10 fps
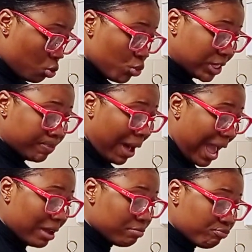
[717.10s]
with
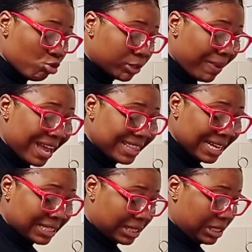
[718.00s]
my
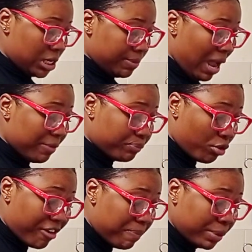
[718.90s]
identity, my
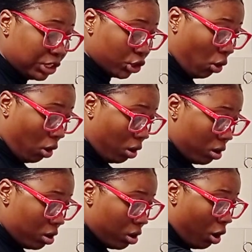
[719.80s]
profile picture
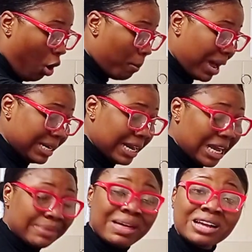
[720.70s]
or my
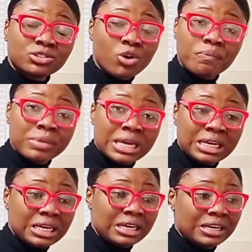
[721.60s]
name. That's not
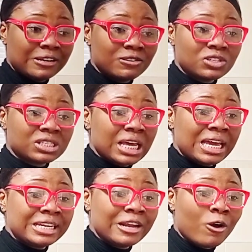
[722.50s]
me
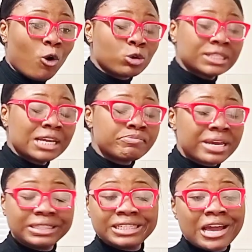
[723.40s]
saying, oh, send
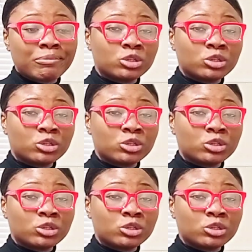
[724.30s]
me a